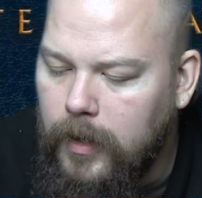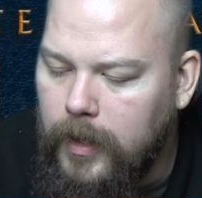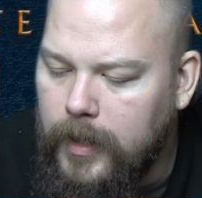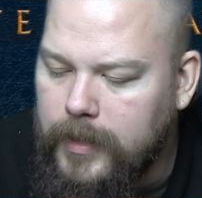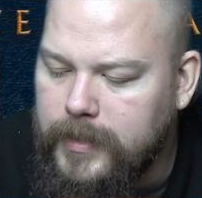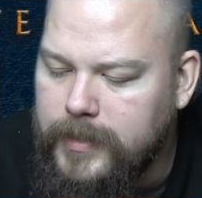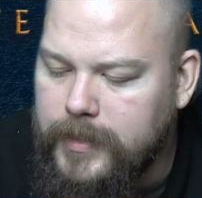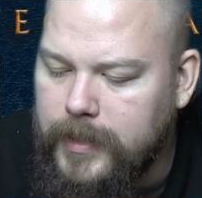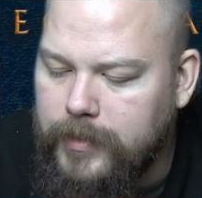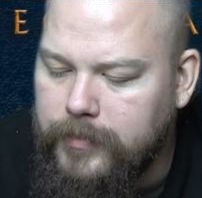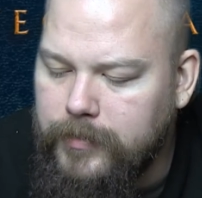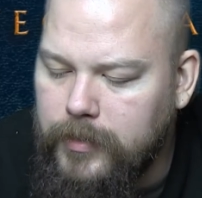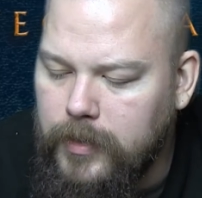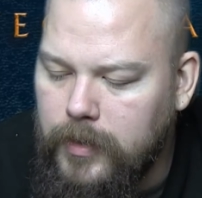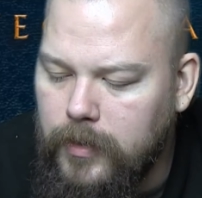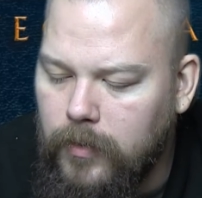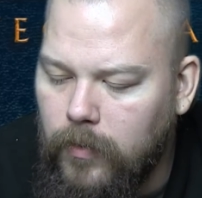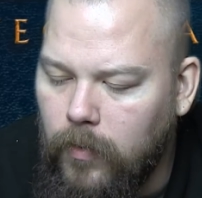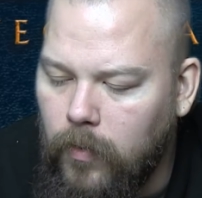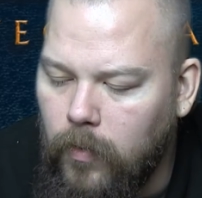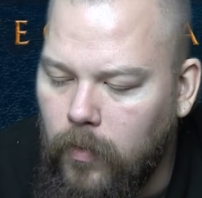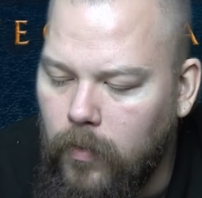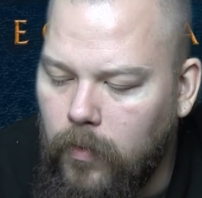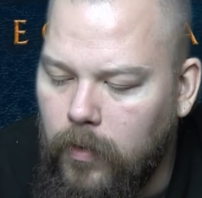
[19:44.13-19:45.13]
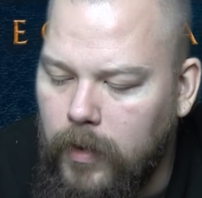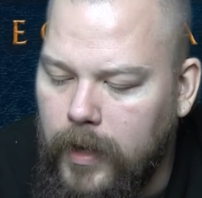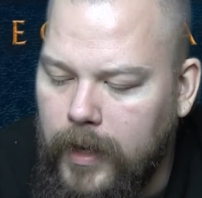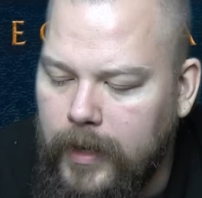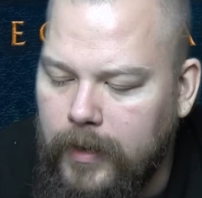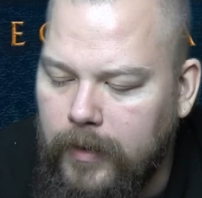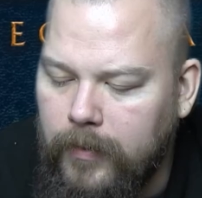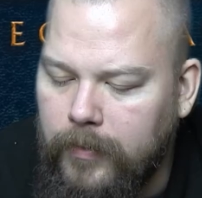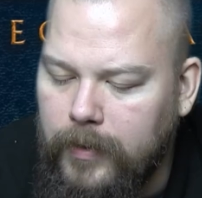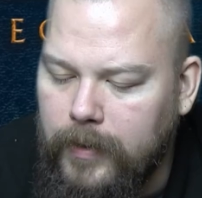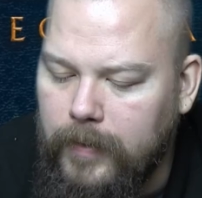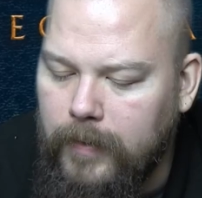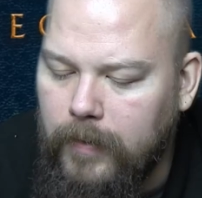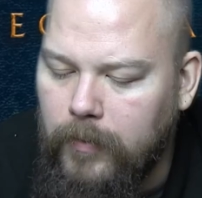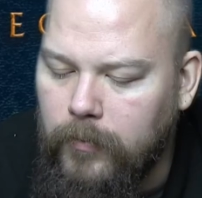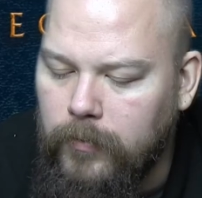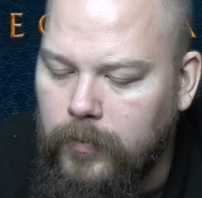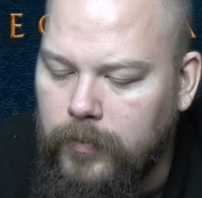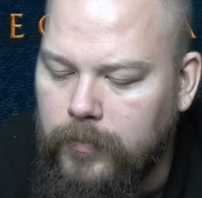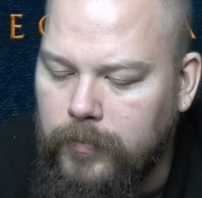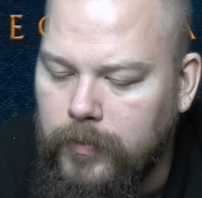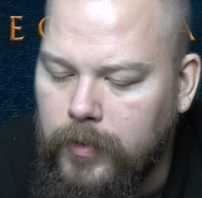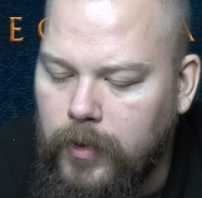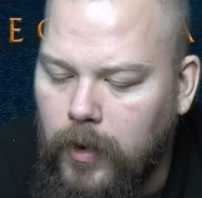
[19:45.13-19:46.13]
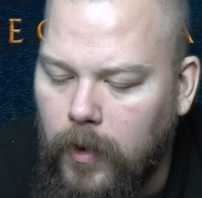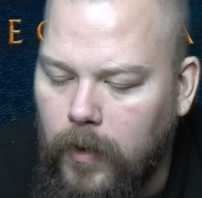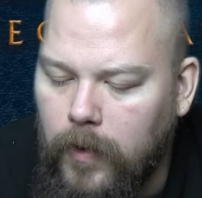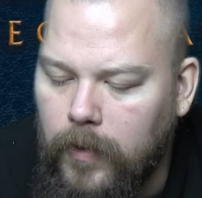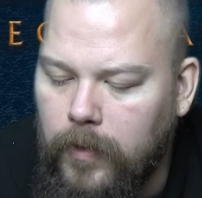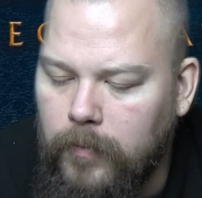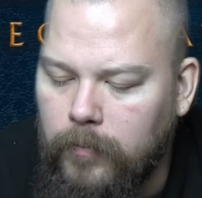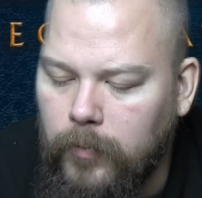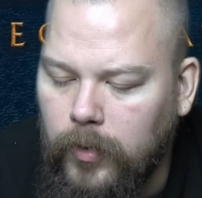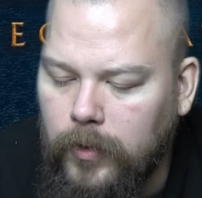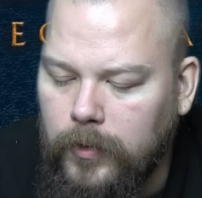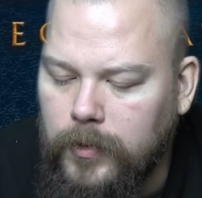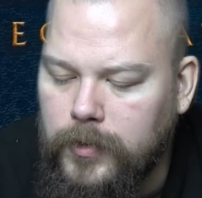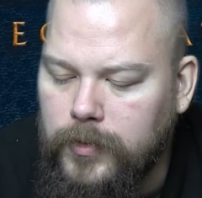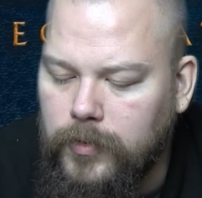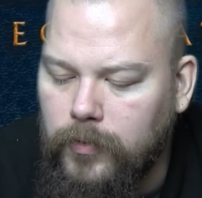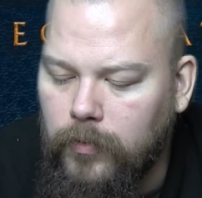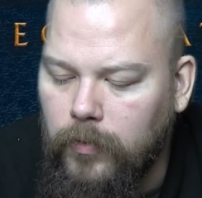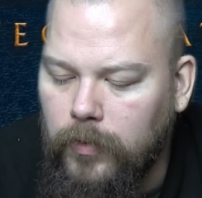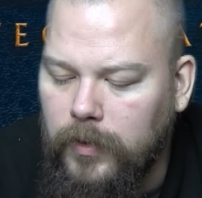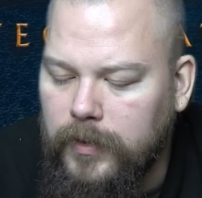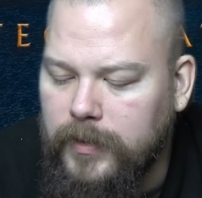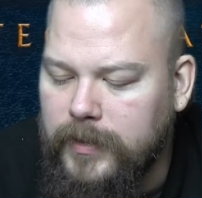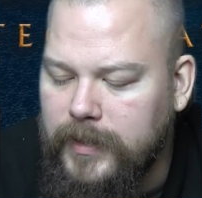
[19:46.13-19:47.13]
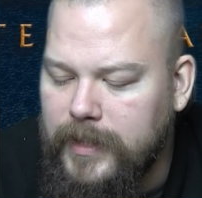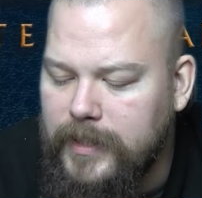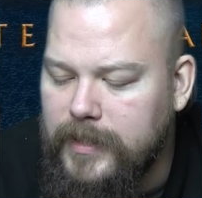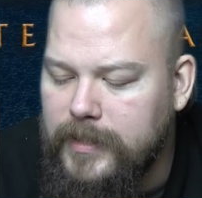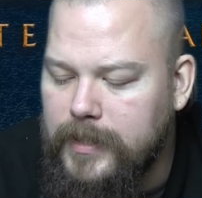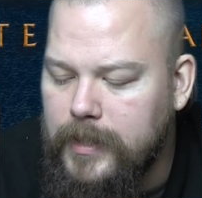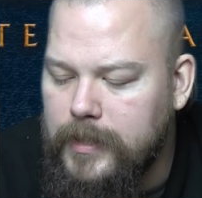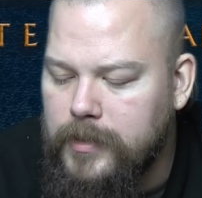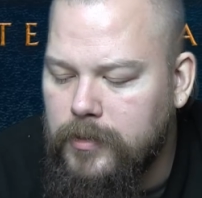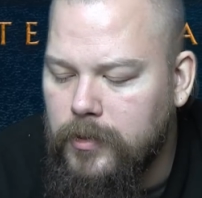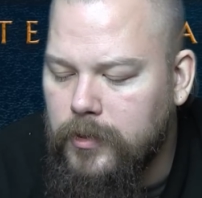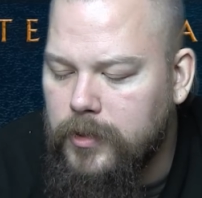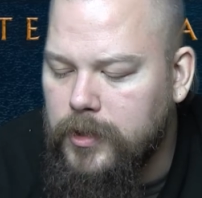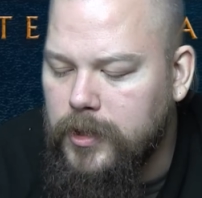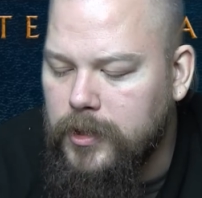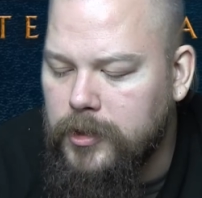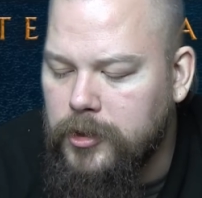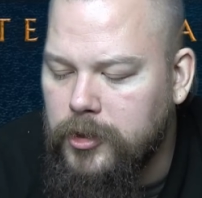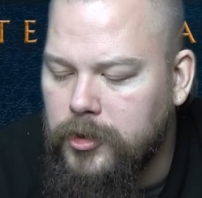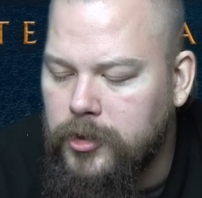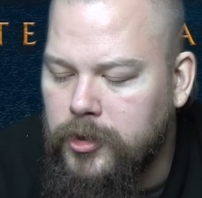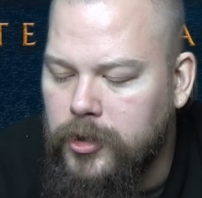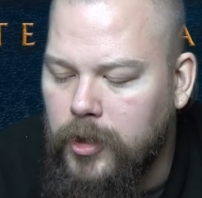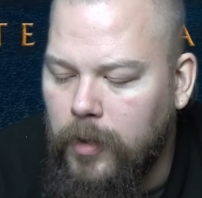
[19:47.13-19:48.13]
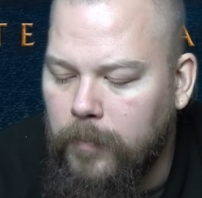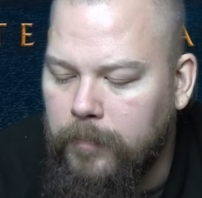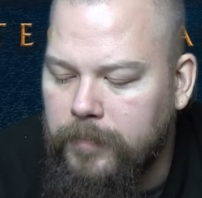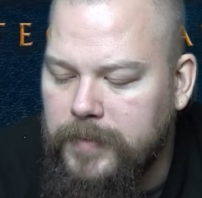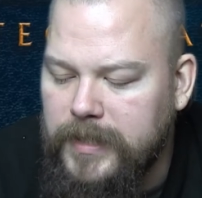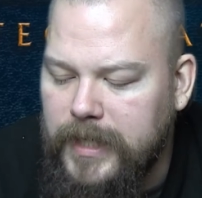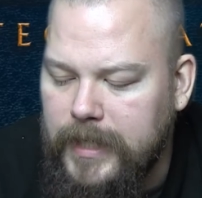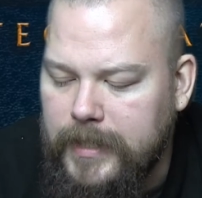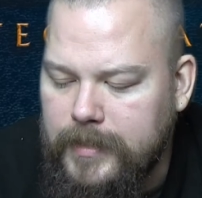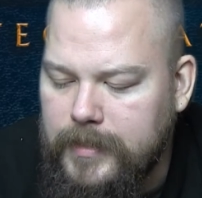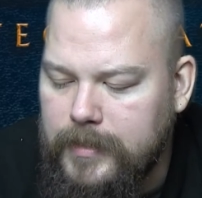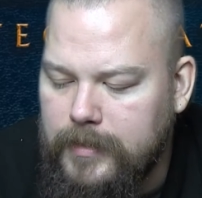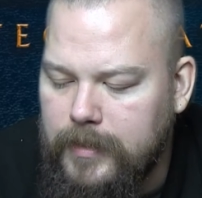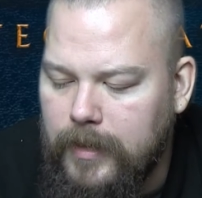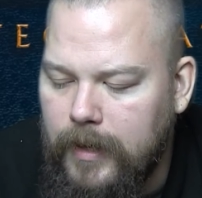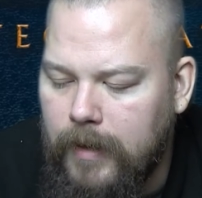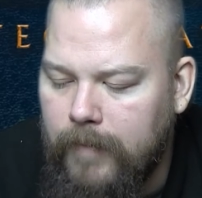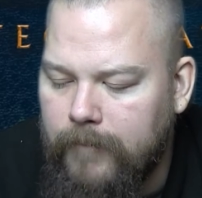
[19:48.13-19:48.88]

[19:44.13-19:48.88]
etc., or anything that would require the model to roll a d6, such as a jump test.